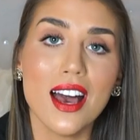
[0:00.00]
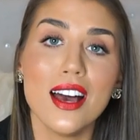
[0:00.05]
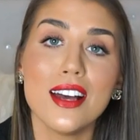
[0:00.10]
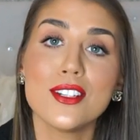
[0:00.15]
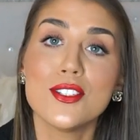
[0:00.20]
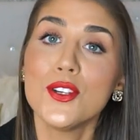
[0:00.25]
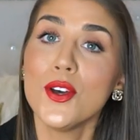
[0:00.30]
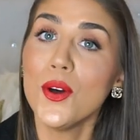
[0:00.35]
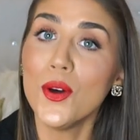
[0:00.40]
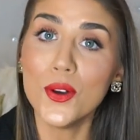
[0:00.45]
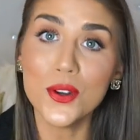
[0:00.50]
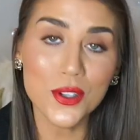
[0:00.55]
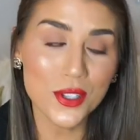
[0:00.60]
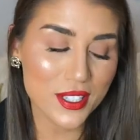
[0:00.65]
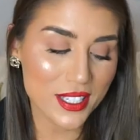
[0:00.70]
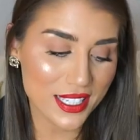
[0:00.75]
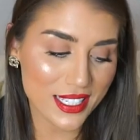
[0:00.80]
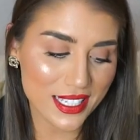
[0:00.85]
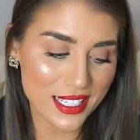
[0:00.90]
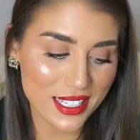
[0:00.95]
a
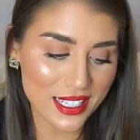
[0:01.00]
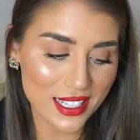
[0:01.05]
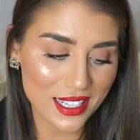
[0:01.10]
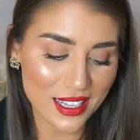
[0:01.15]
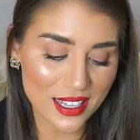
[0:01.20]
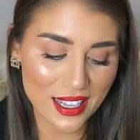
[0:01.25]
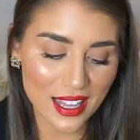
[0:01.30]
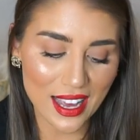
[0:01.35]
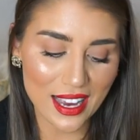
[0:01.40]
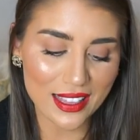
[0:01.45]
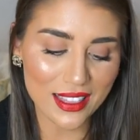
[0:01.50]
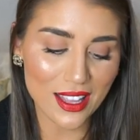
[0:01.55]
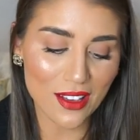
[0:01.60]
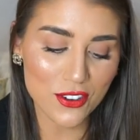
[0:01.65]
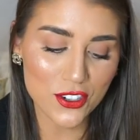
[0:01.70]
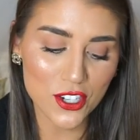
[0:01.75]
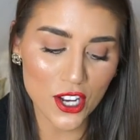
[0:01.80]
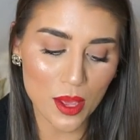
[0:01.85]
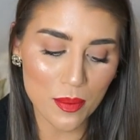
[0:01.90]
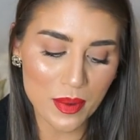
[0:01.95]
total steal. I
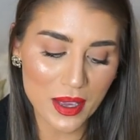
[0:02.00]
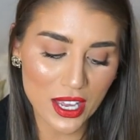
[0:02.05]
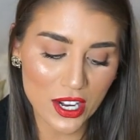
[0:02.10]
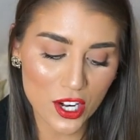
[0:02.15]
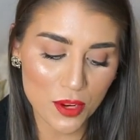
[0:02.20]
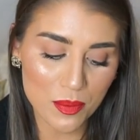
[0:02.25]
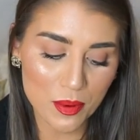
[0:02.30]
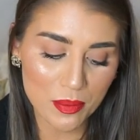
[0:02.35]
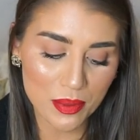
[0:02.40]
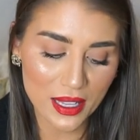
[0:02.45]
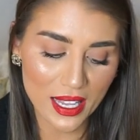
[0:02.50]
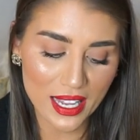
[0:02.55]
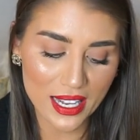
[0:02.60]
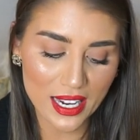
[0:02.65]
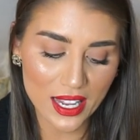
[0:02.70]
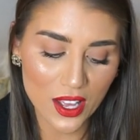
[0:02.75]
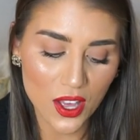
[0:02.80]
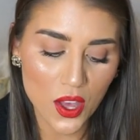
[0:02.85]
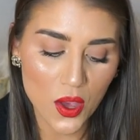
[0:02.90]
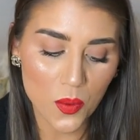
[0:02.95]
love shopping at Urban
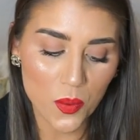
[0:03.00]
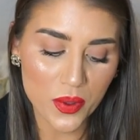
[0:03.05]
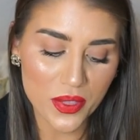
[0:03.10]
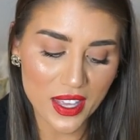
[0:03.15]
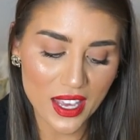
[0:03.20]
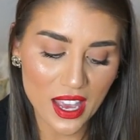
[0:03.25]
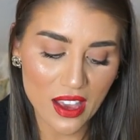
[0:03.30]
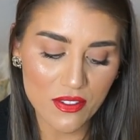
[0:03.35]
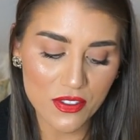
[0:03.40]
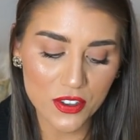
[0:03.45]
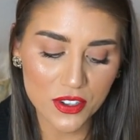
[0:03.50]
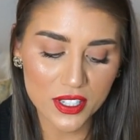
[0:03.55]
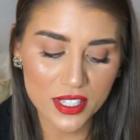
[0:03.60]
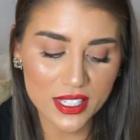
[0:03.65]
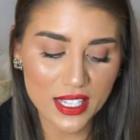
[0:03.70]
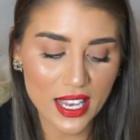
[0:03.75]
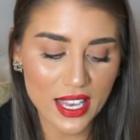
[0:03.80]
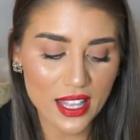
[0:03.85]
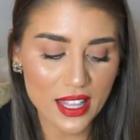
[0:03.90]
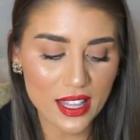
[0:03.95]
Planet when they have their
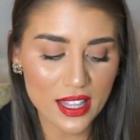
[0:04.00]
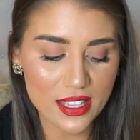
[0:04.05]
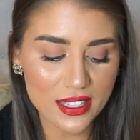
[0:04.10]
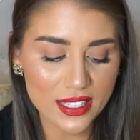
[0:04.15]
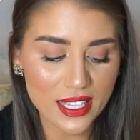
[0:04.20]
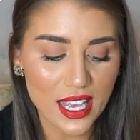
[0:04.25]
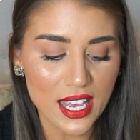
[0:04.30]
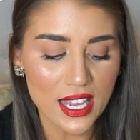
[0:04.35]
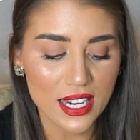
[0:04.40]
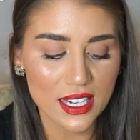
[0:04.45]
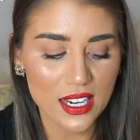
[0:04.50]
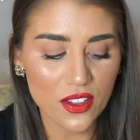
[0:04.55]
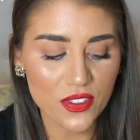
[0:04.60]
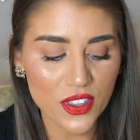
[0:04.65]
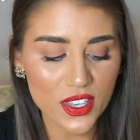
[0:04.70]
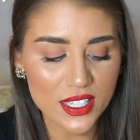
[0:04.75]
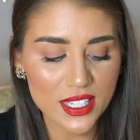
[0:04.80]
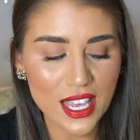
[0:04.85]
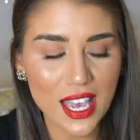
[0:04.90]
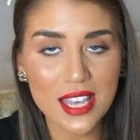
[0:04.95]
sales. Now
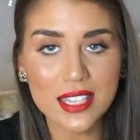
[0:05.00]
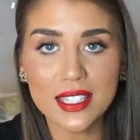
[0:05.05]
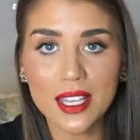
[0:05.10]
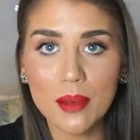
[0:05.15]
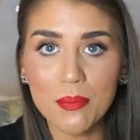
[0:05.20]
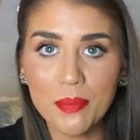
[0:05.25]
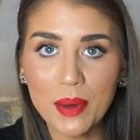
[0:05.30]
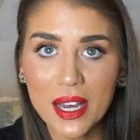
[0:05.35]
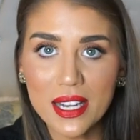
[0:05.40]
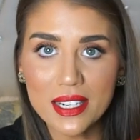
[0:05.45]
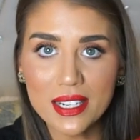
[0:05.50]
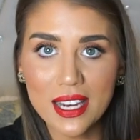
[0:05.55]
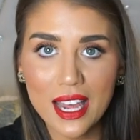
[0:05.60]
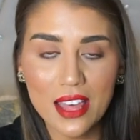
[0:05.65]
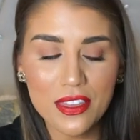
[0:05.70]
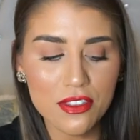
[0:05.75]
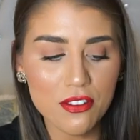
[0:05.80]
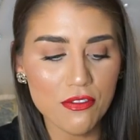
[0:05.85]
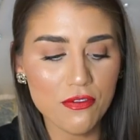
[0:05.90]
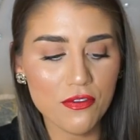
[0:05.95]
this has a button
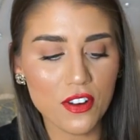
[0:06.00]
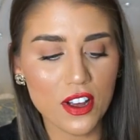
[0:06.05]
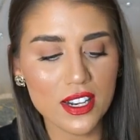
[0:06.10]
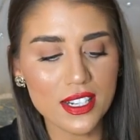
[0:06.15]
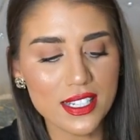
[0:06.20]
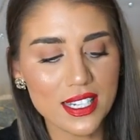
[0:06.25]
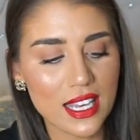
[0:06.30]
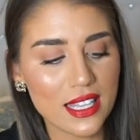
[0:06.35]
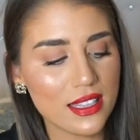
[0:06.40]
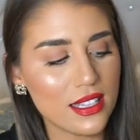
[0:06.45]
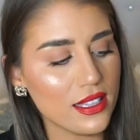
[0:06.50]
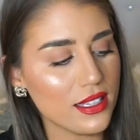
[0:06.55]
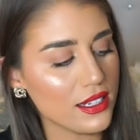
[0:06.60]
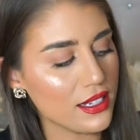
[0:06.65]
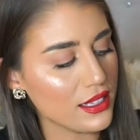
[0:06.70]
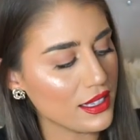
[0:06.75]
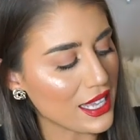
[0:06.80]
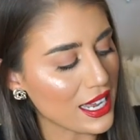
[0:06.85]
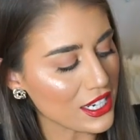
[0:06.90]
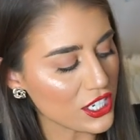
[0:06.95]
at the front and the
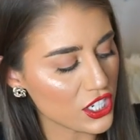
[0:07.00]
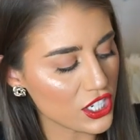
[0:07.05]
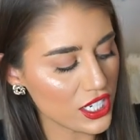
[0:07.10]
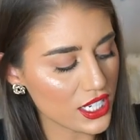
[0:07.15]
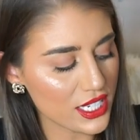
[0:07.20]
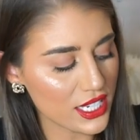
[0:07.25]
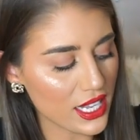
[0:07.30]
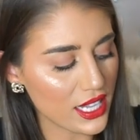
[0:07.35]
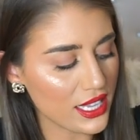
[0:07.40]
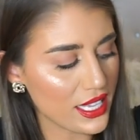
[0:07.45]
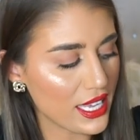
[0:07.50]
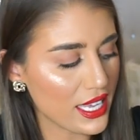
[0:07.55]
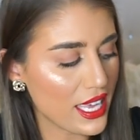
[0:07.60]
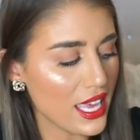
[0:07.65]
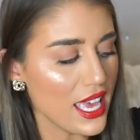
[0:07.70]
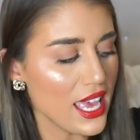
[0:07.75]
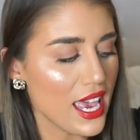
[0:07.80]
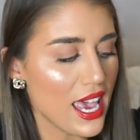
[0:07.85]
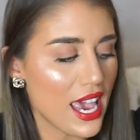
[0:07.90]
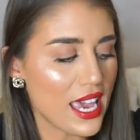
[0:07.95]
little latch
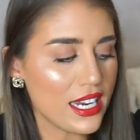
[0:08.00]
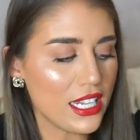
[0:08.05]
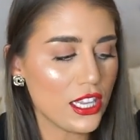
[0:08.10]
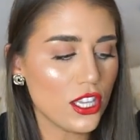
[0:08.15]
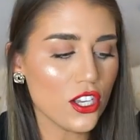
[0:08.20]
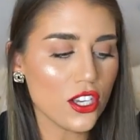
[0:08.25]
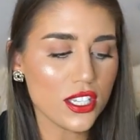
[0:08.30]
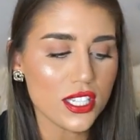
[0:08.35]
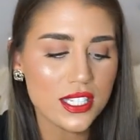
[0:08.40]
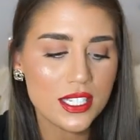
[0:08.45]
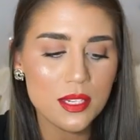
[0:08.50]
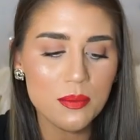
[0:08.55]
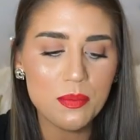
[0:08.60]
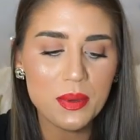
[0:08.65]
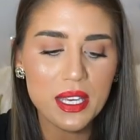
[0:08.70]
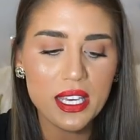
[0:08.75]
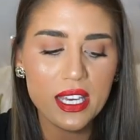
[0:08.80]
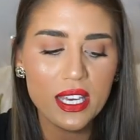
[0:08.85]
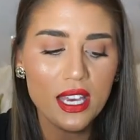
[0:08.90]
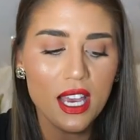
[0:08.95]
detailing and it looks to
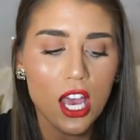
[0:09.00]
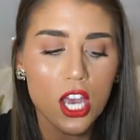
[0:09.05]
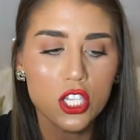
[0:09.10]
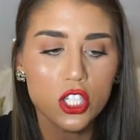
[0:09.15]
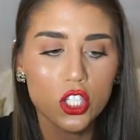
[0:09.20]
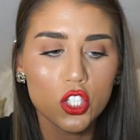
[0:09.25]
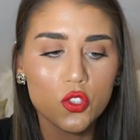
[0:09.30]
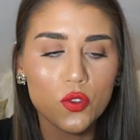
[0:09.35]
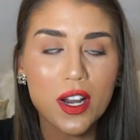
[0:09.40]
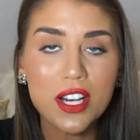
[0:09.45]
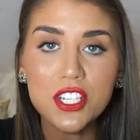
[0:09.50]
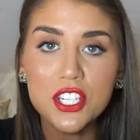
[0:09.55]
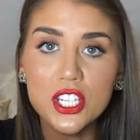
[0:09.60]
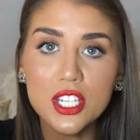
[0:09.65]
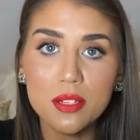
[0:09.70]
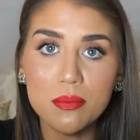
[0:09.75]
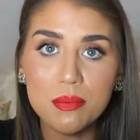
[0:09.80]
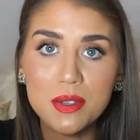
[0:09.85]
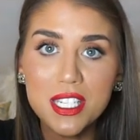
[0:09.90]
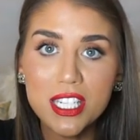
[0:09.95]
be
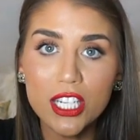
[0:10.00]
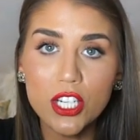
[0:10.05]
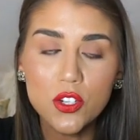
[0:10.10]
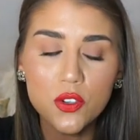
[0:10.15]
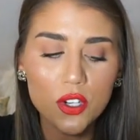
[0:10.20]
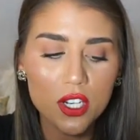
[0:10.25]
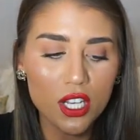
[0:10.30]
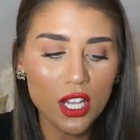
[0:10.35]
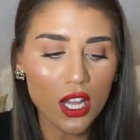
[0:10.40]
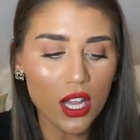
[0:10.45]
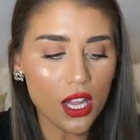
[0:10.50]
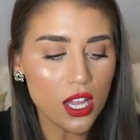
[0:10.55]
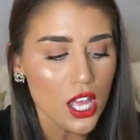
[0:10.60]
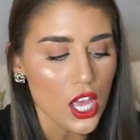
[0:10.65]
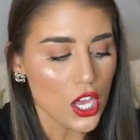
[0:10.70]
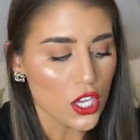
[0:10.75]
stretchy material.